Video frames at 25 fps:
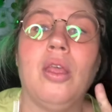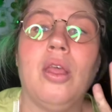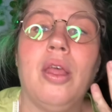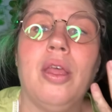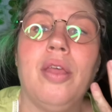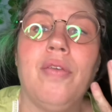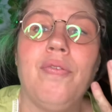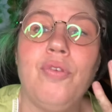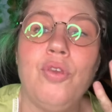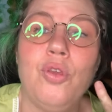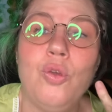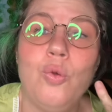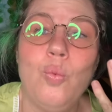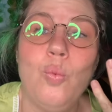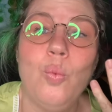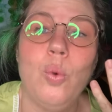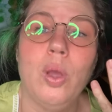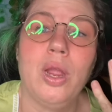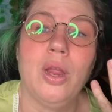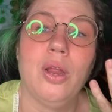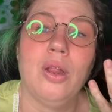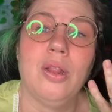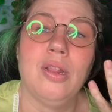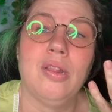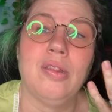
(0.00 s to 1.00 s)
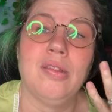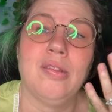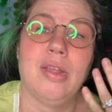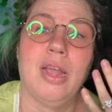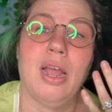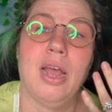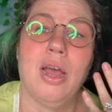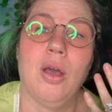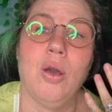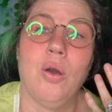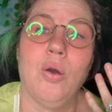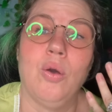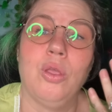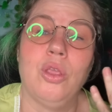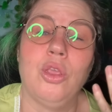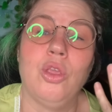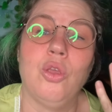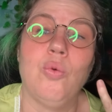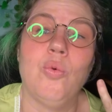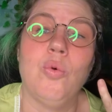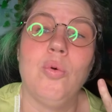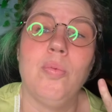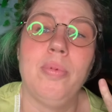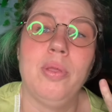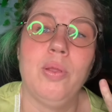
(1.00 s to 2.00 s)
If you wear this out,
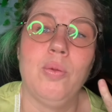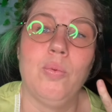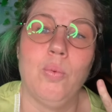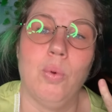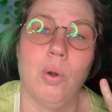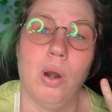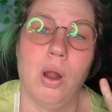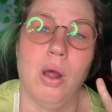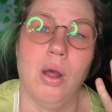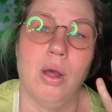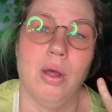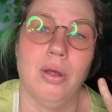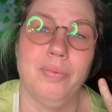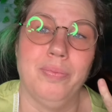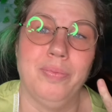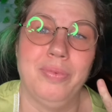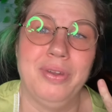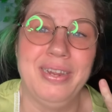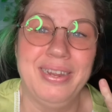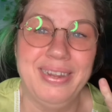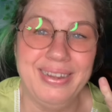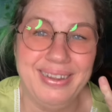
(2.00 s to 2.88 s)
you will be robbed.